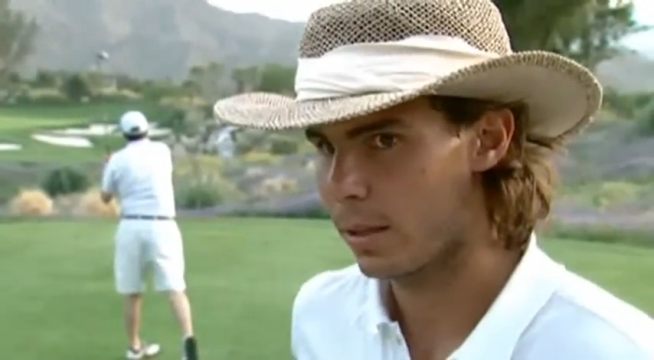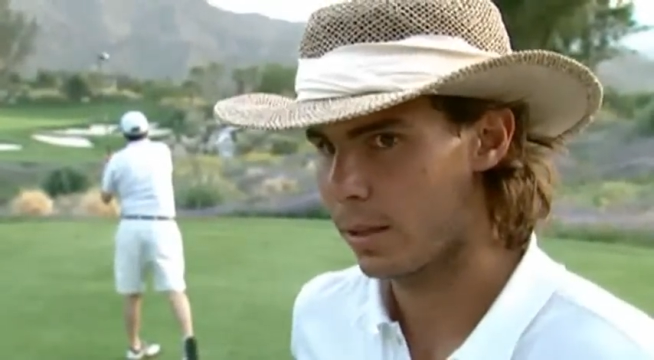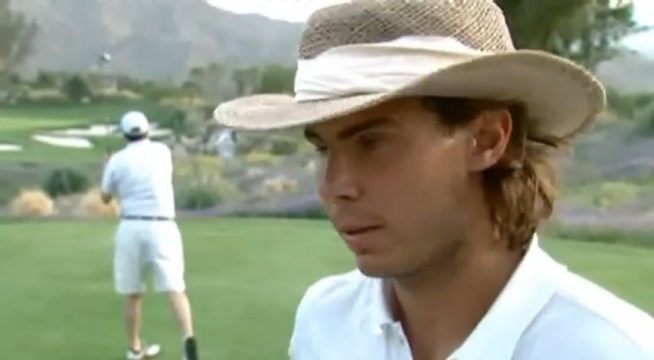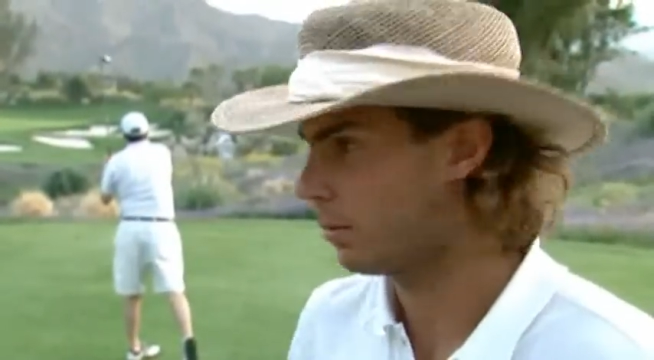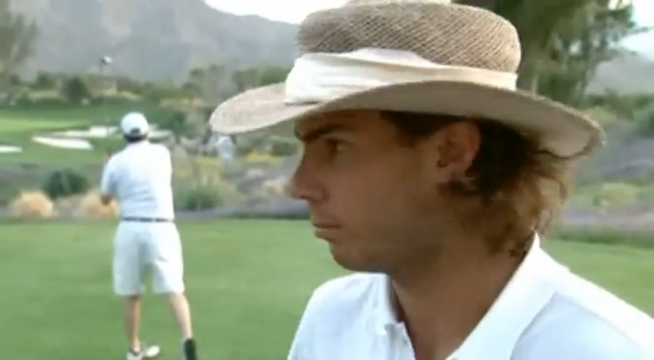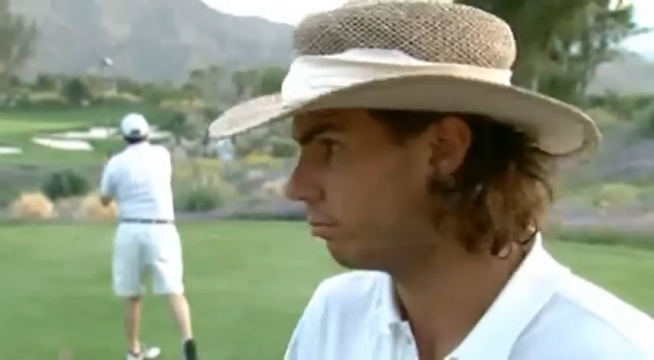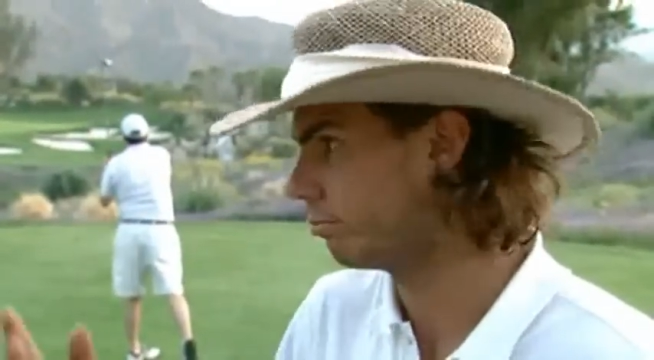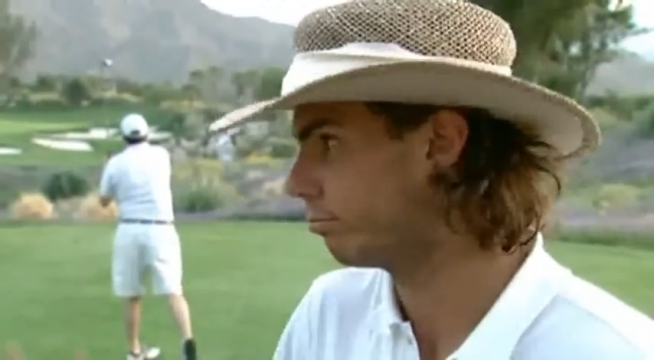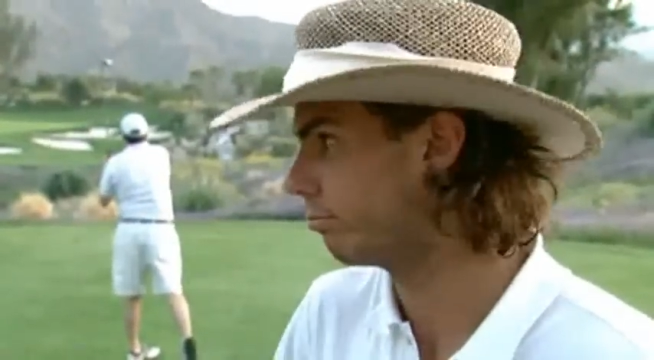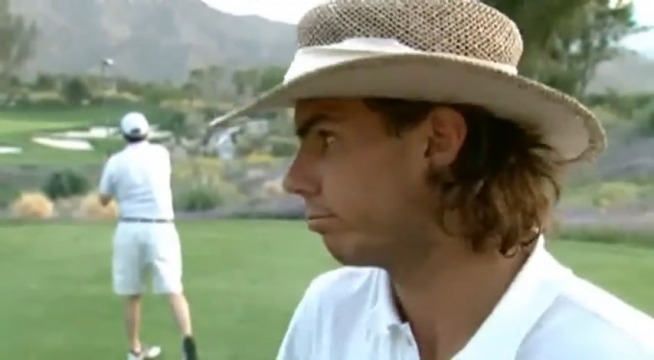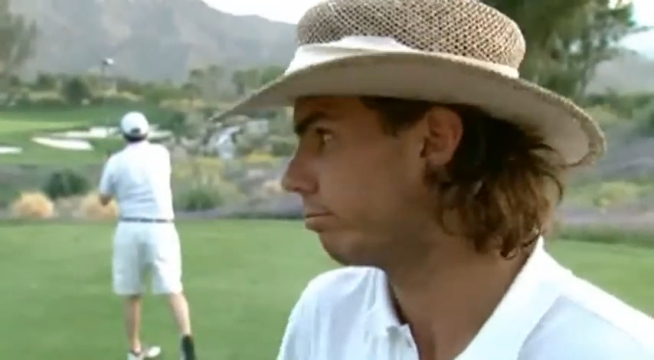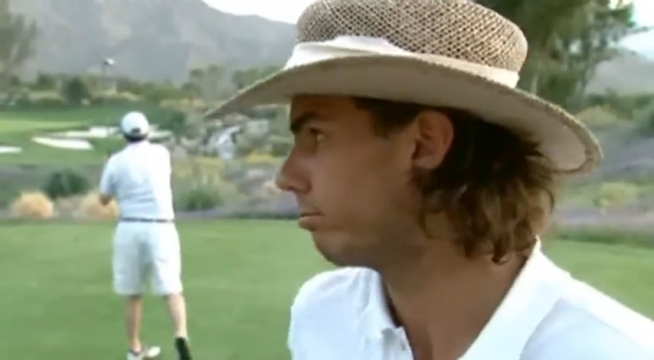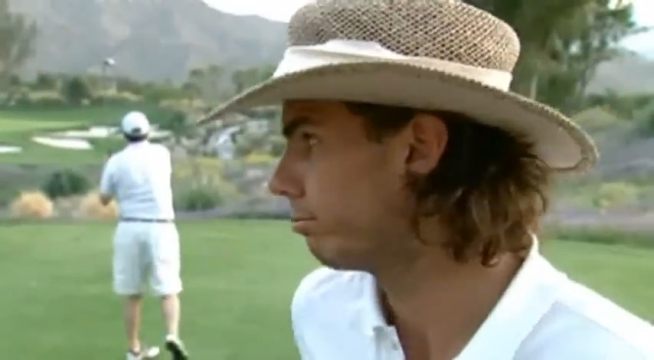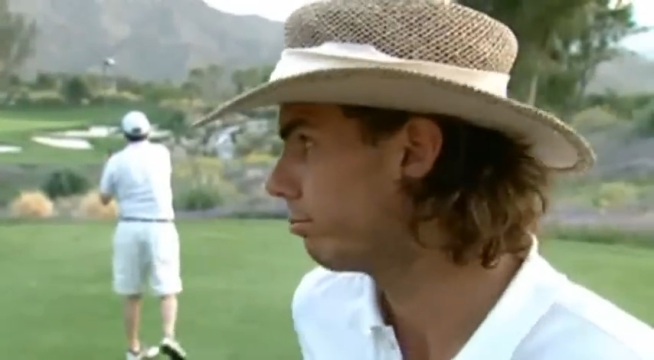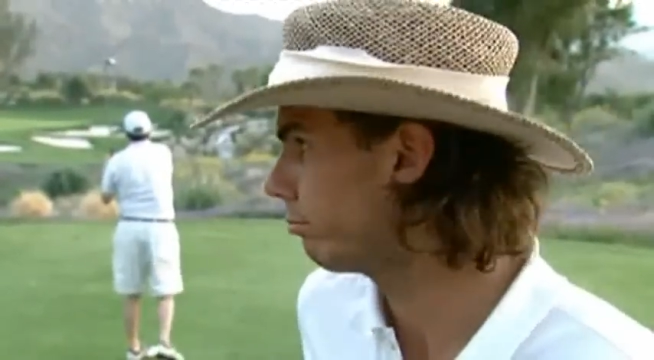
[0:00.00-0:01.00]
Um,
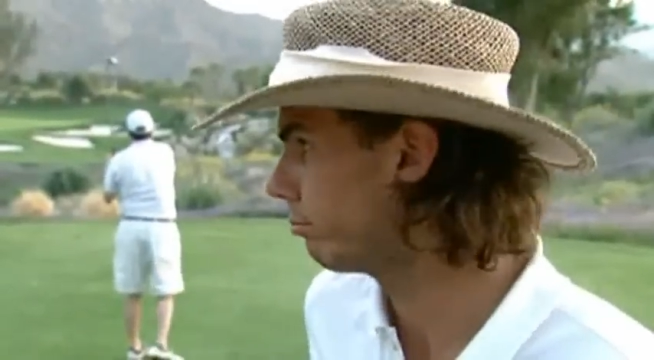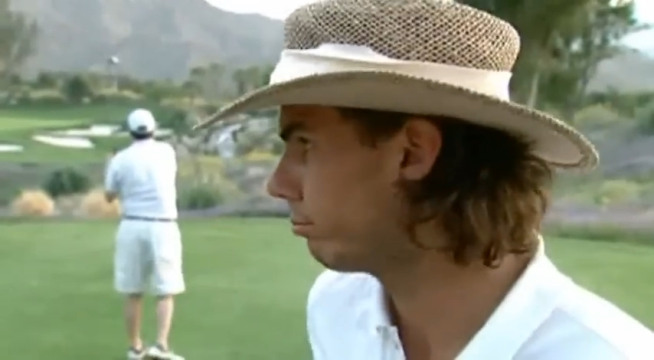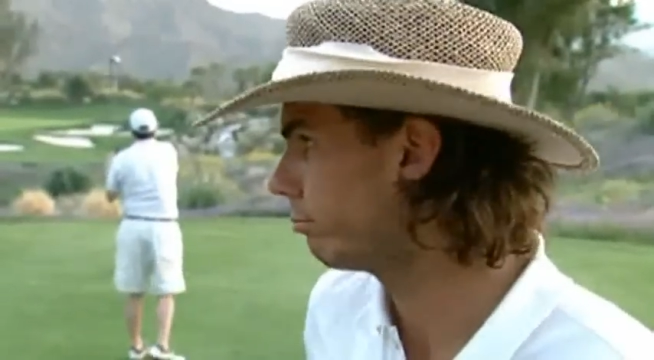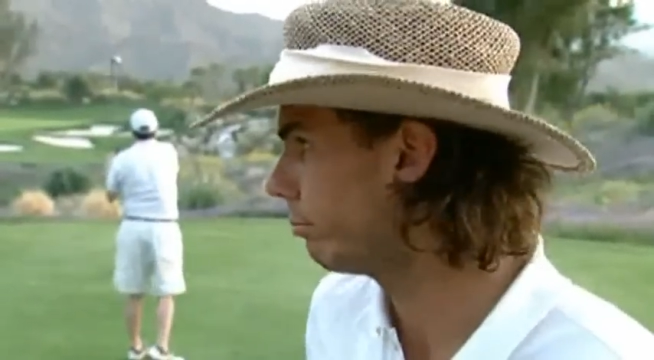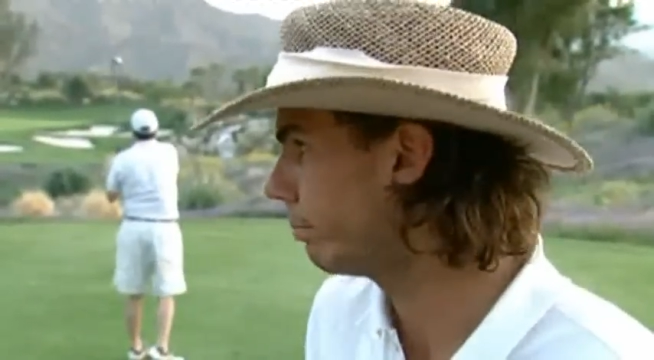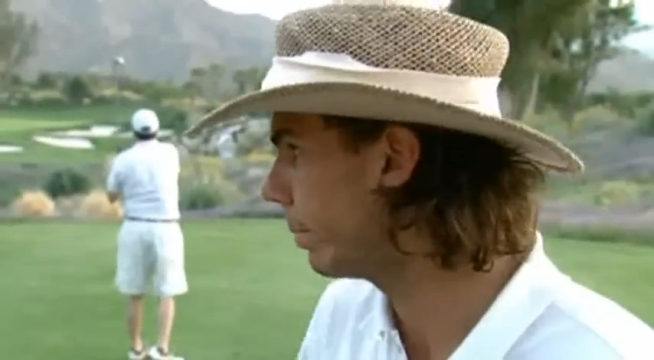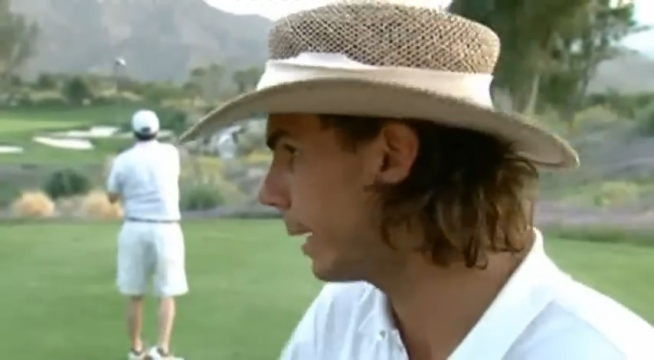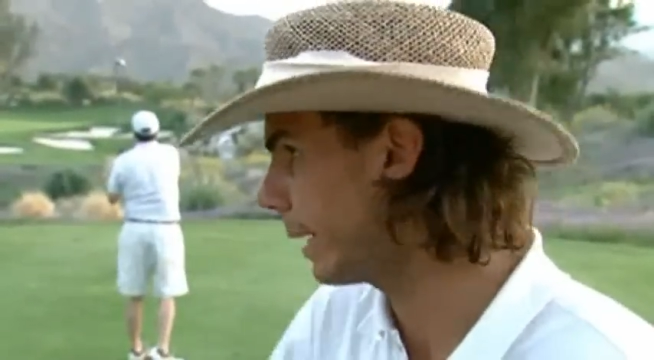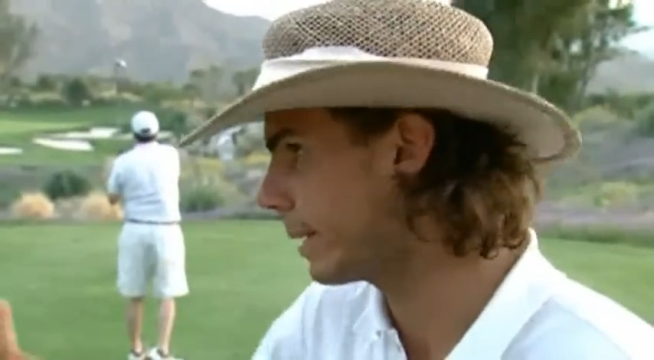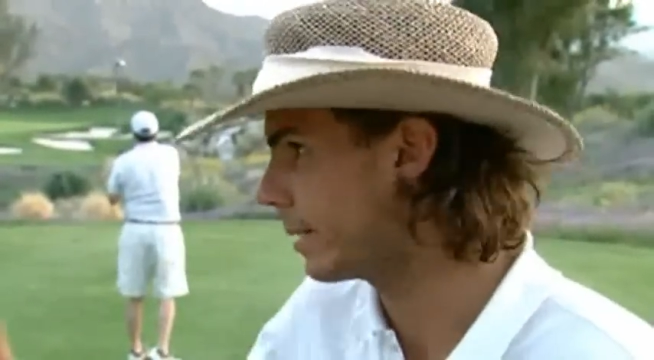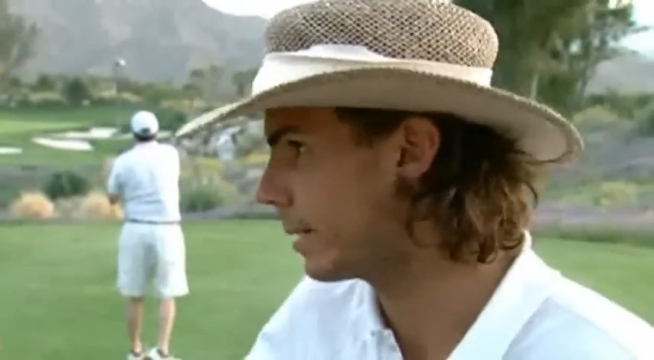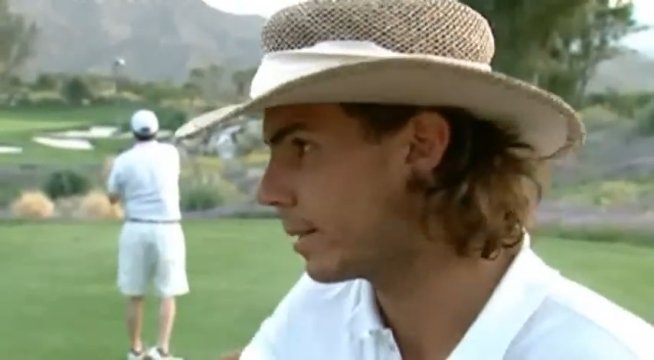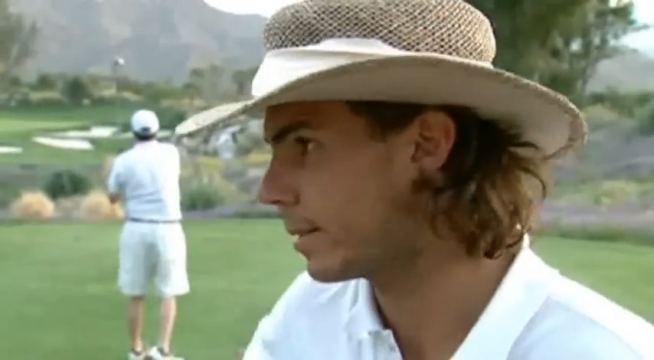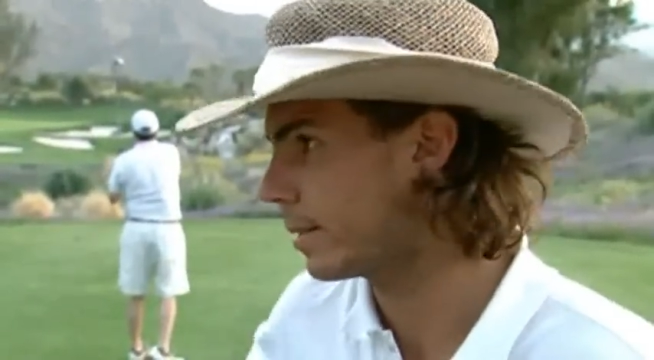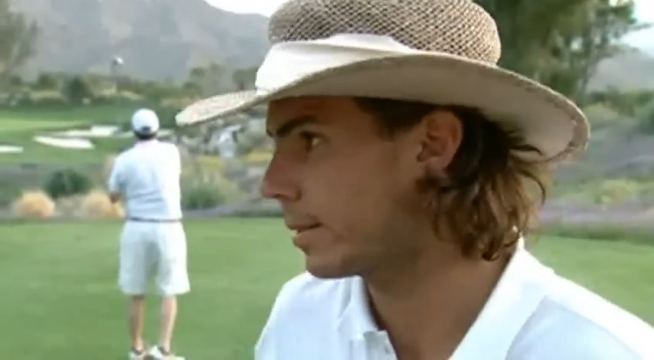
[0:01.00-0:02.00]
place
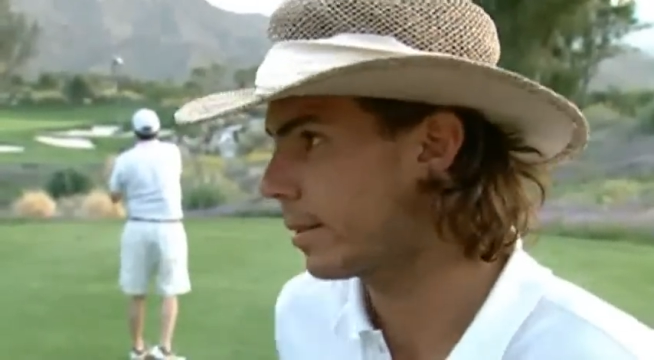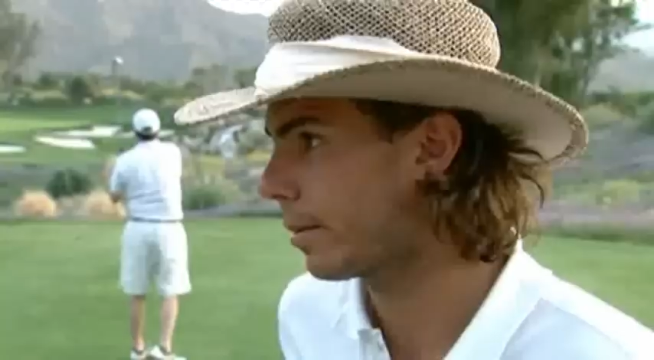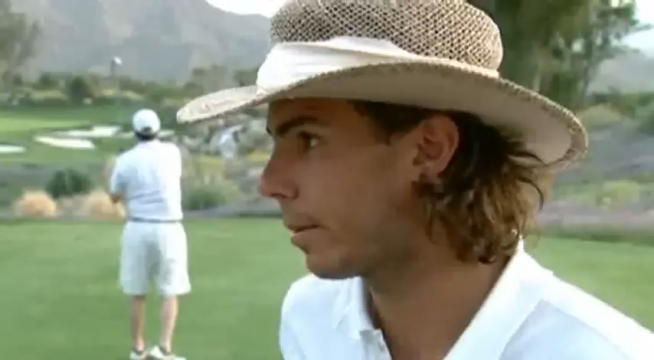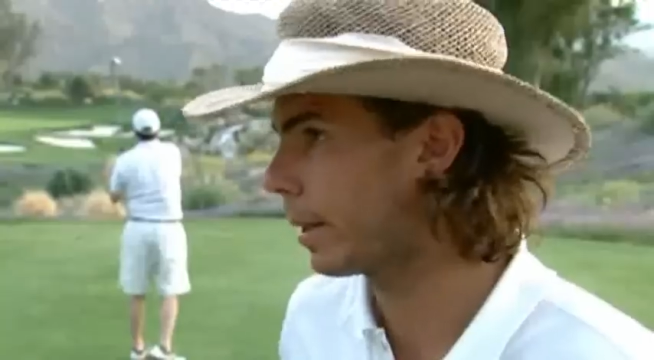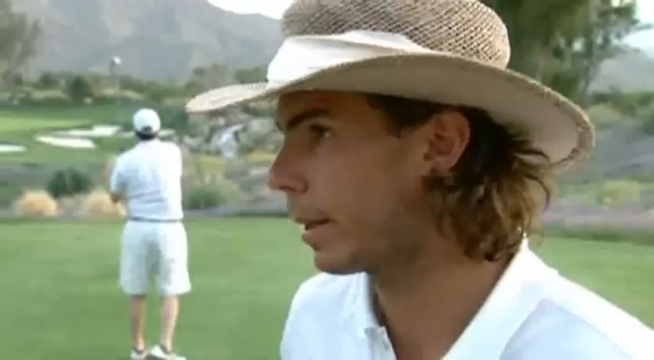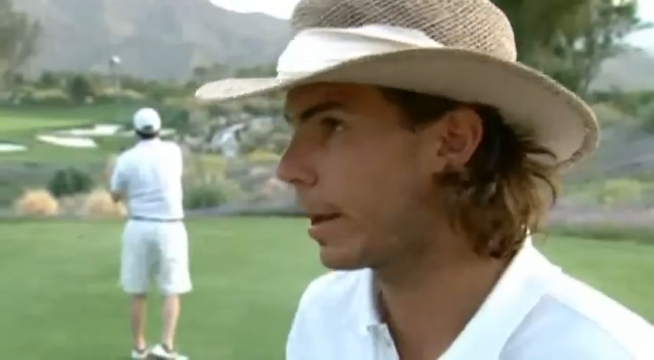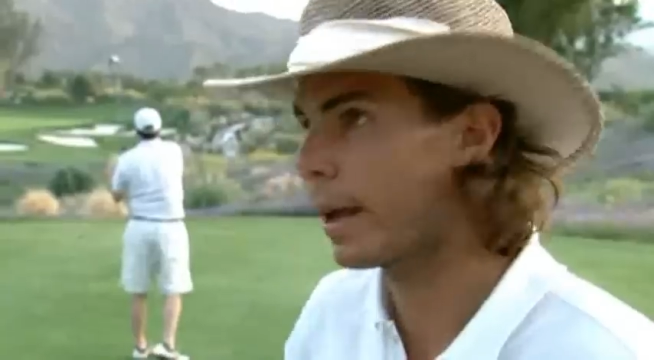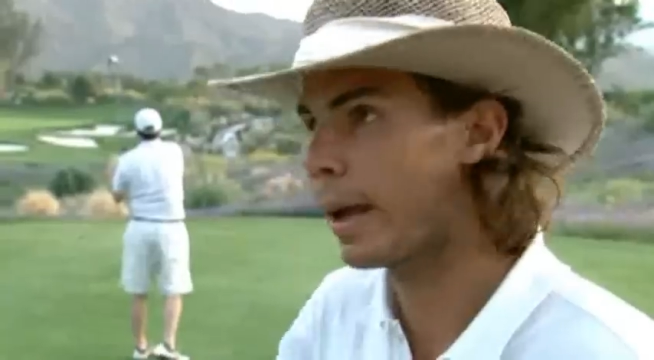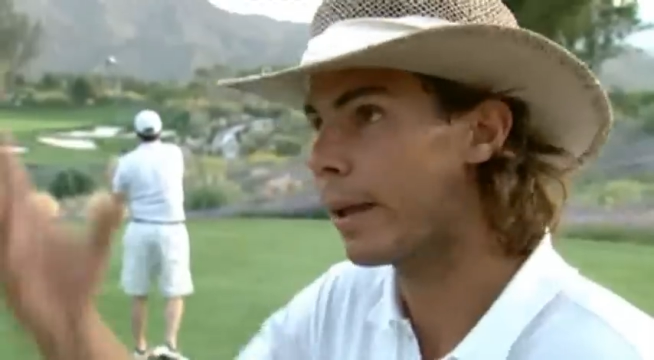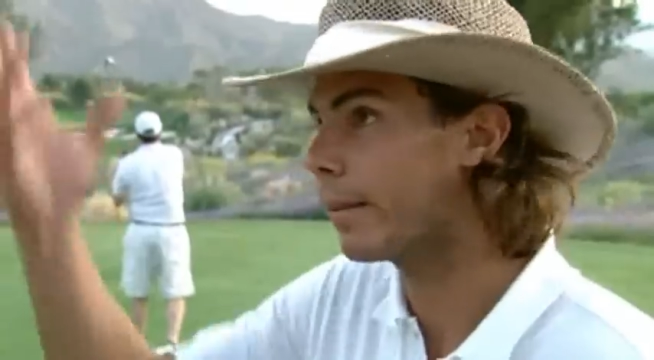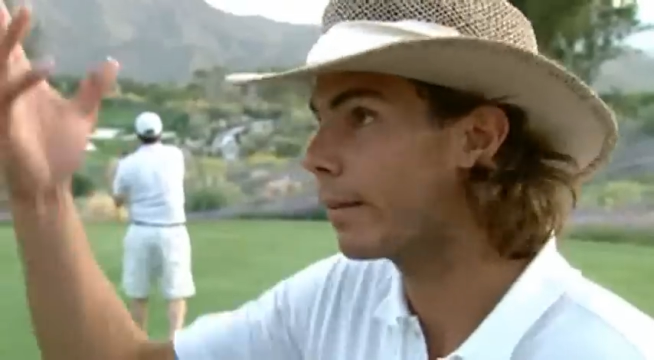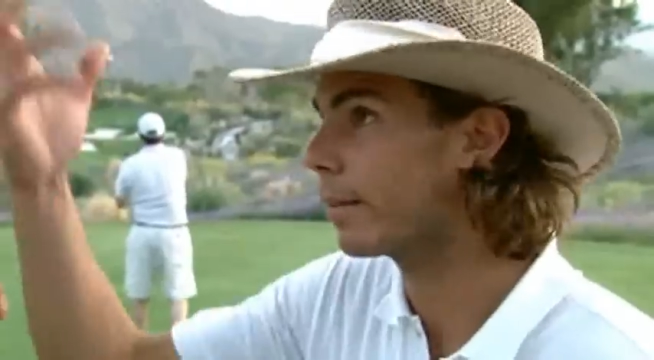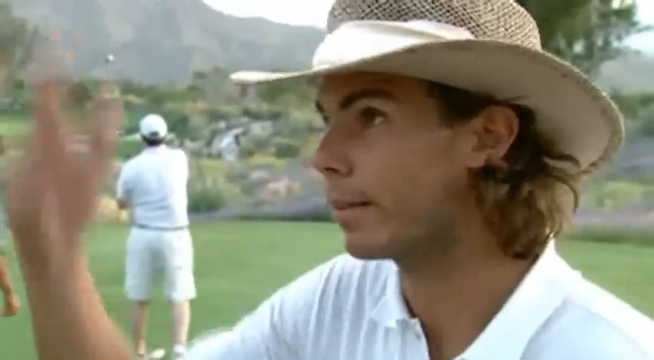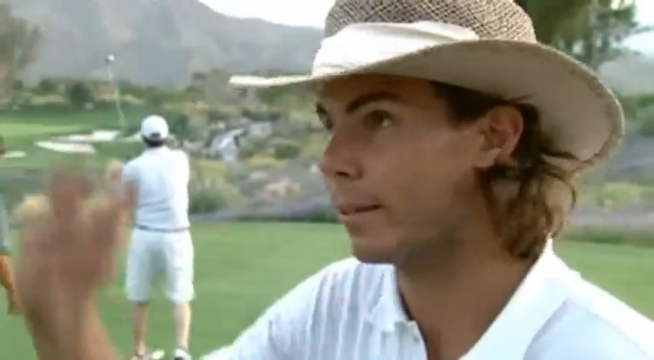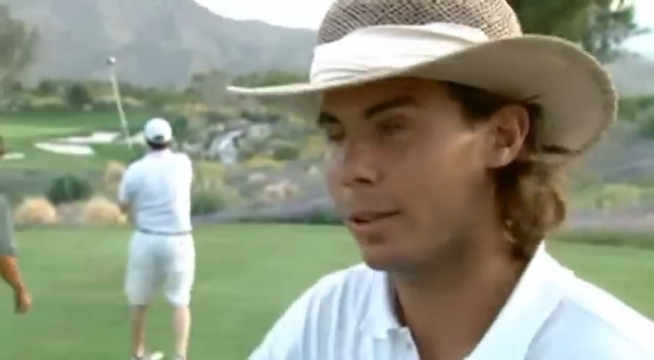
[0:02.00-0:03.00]
is really nice,